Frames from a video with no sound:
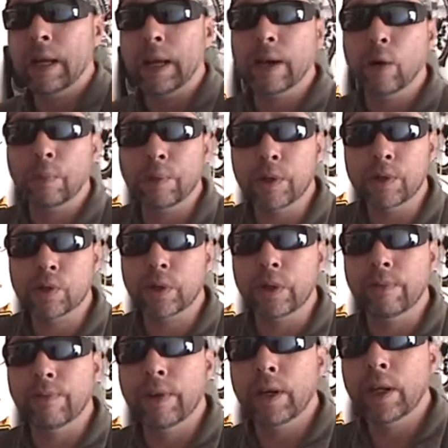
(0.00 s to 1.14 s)
I hope you enjoyed
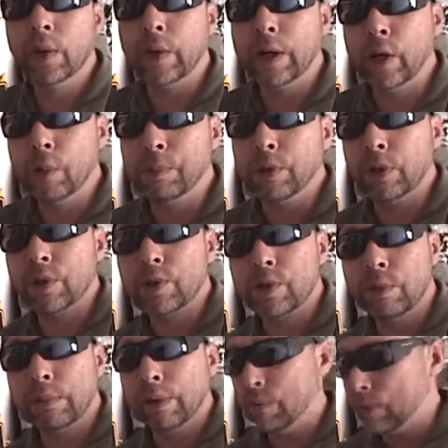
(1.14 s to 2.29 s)
the video. I hope you learned
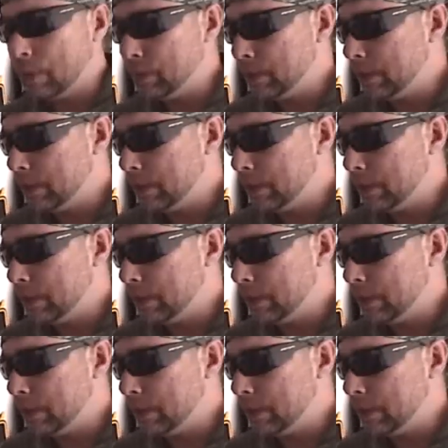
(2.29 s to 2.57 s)
something from